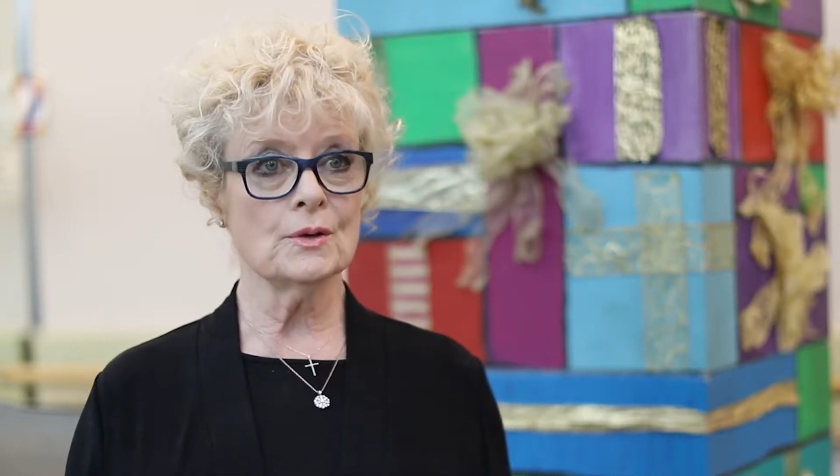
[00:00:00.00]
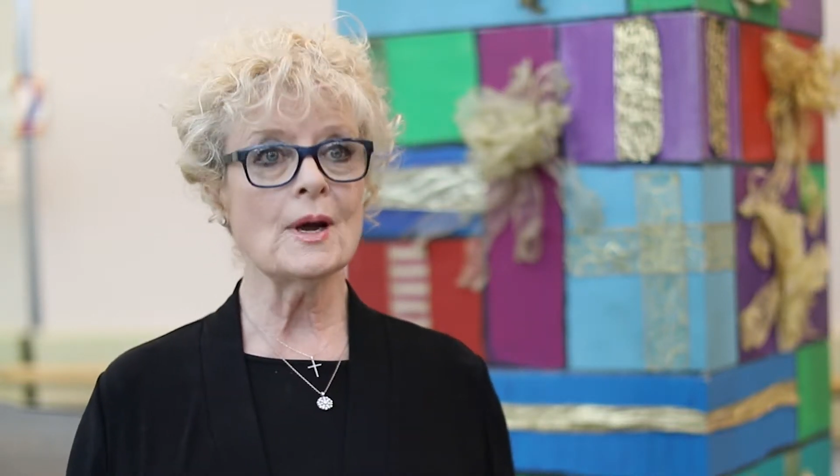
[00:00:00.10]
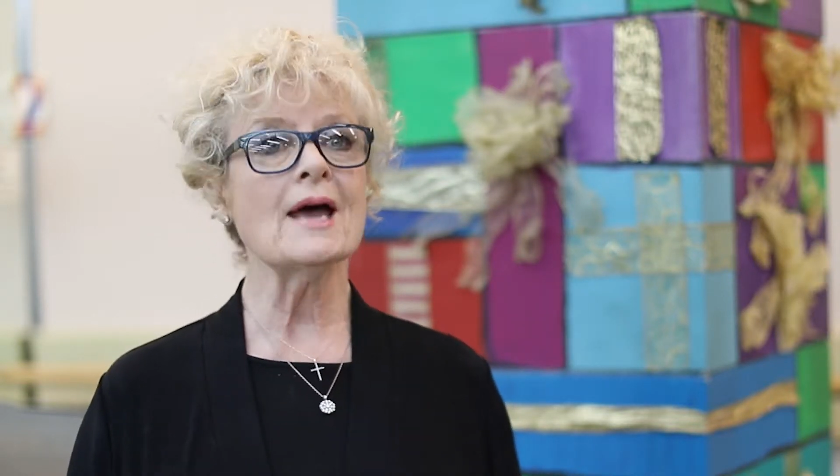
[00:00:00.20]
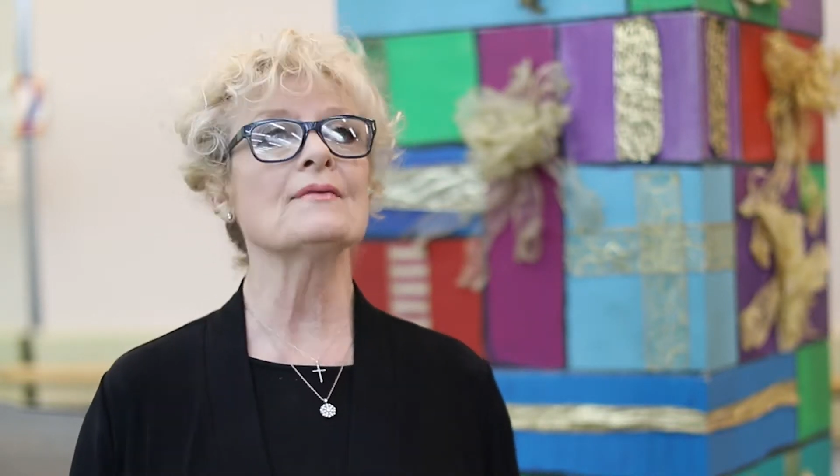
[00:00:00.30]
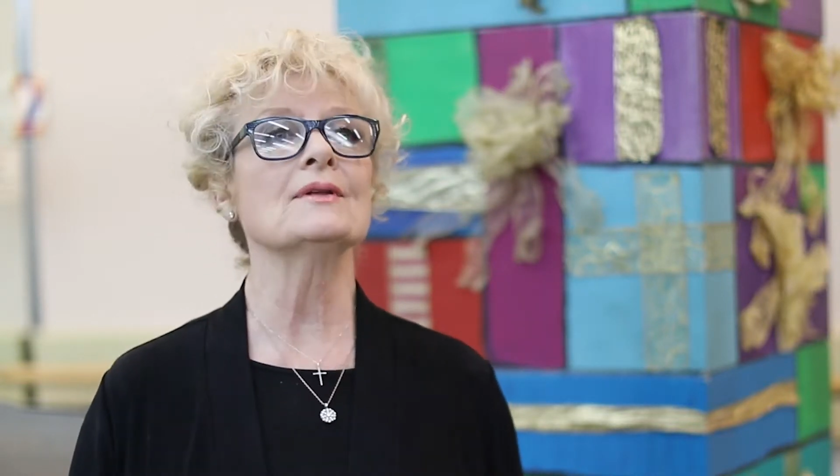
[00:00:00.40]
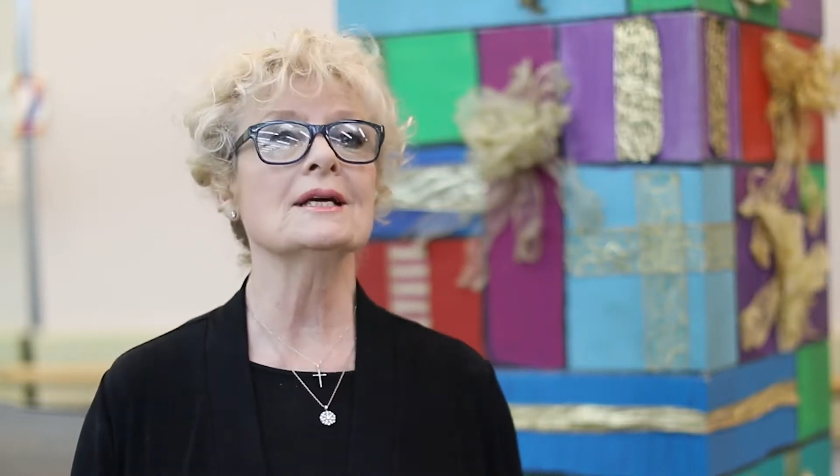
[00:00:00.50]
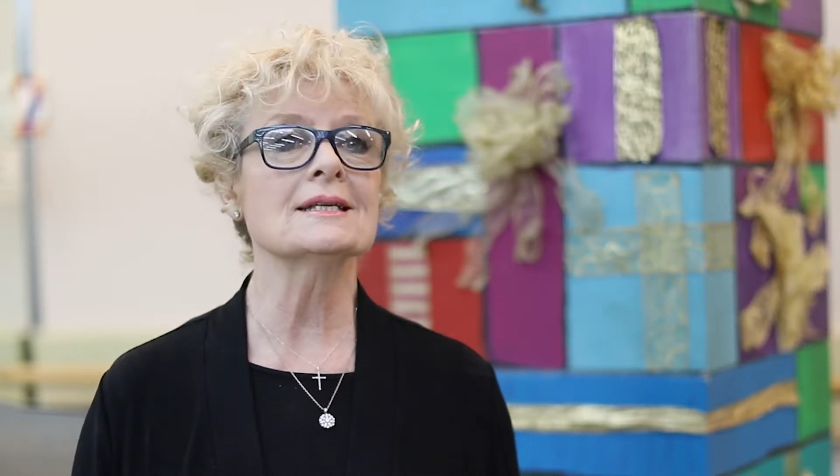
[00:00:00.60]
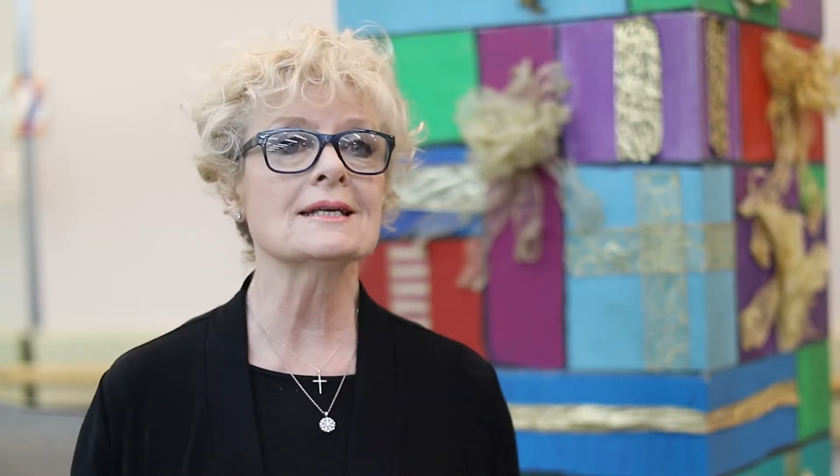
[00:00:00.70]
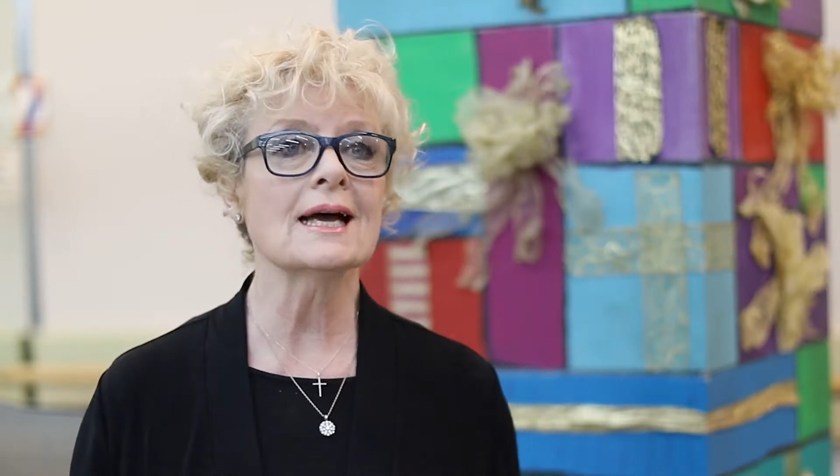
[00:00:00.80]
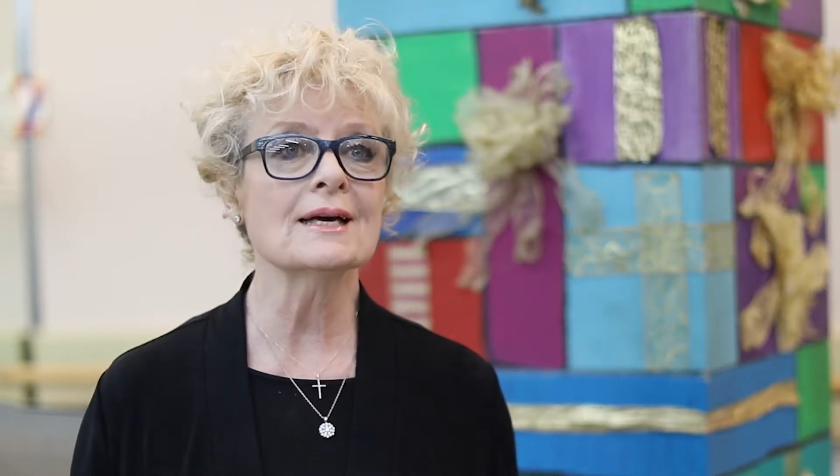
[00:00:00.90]
who have
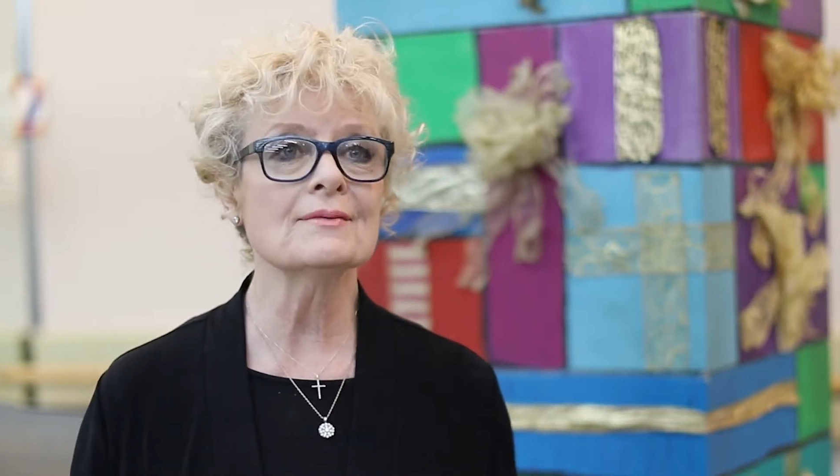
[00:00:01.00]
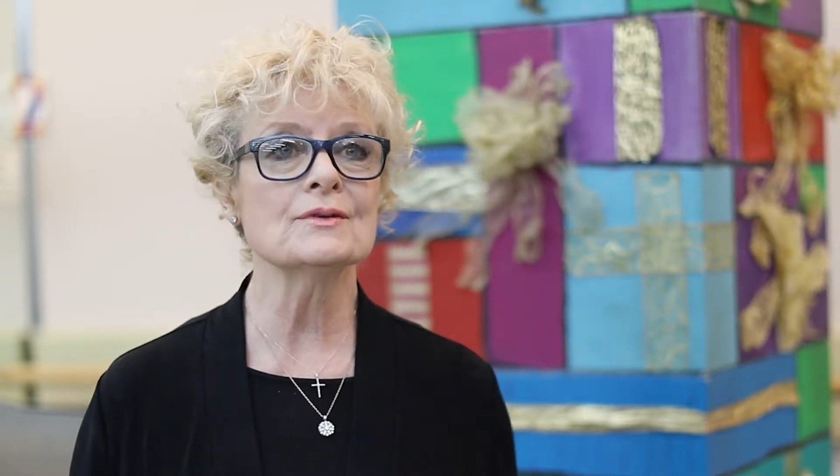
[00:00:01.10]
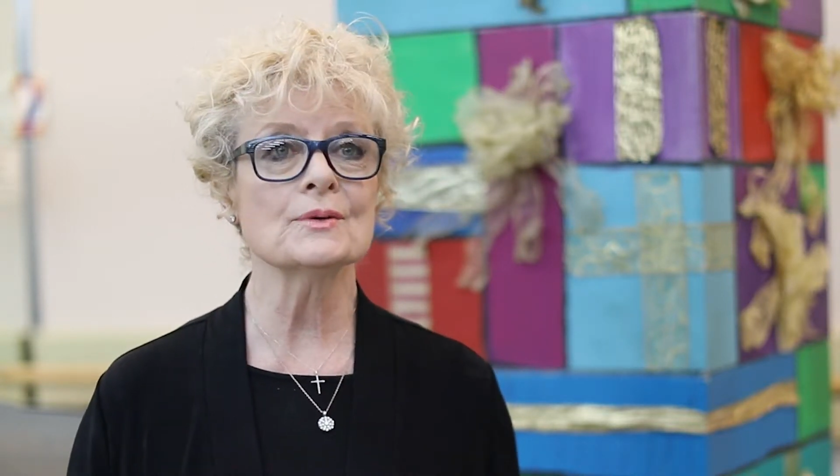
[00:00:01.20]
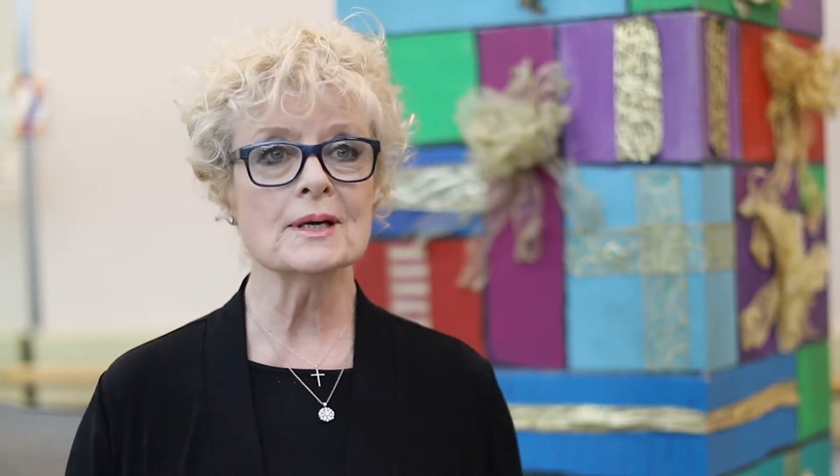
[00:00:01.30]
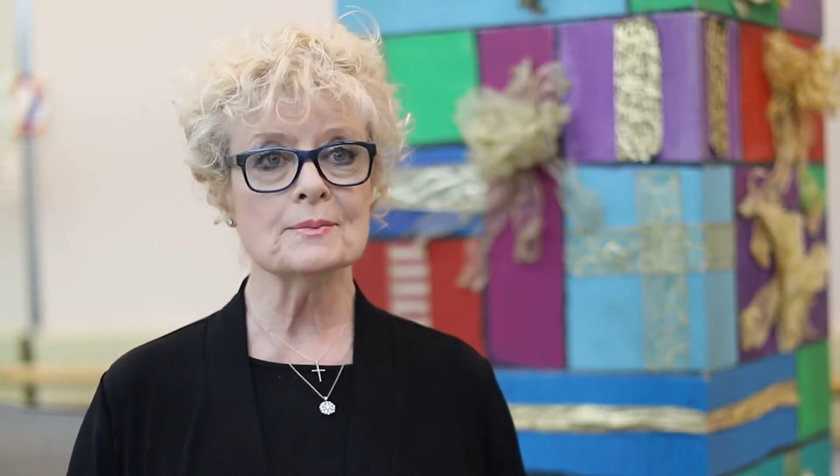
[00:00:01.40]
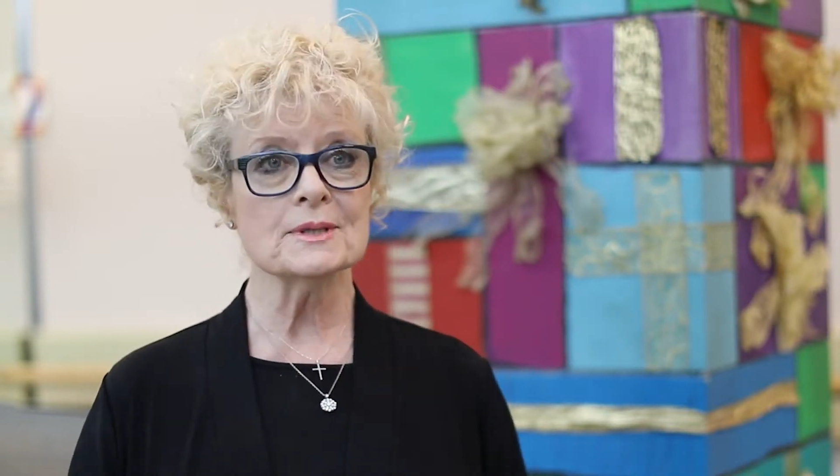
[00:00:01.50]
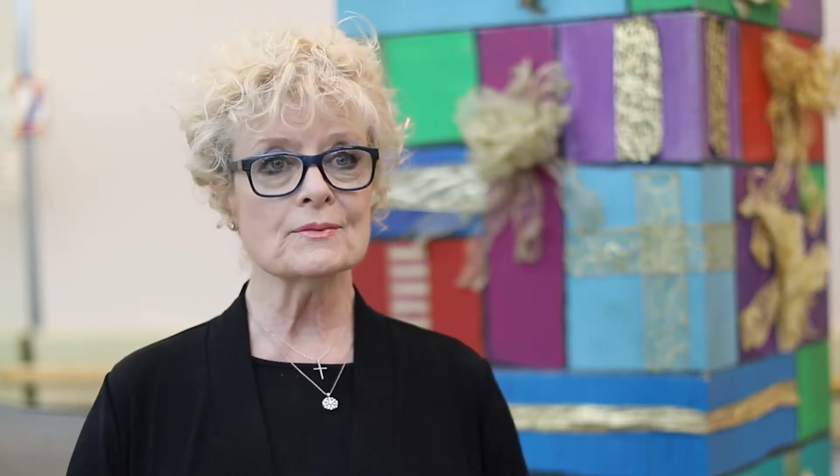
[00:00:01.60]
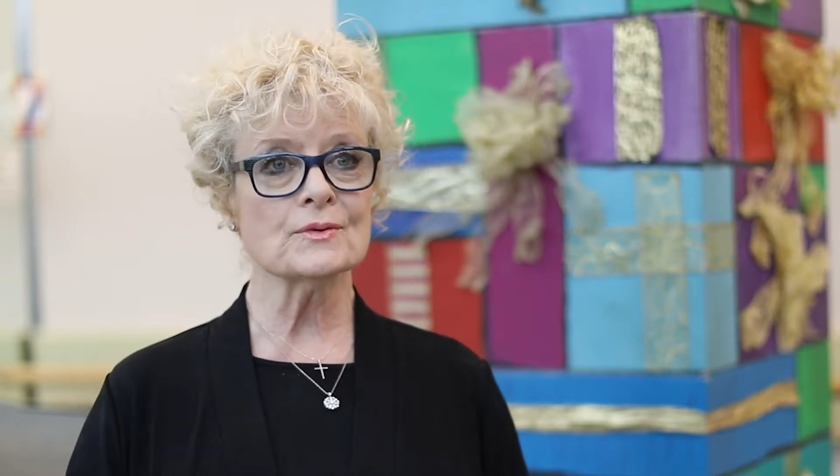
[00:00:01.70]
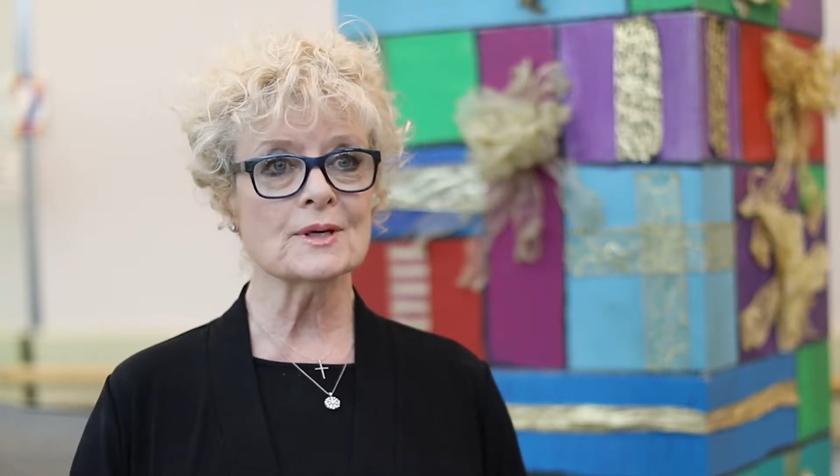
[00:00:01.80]
these kind of dreams of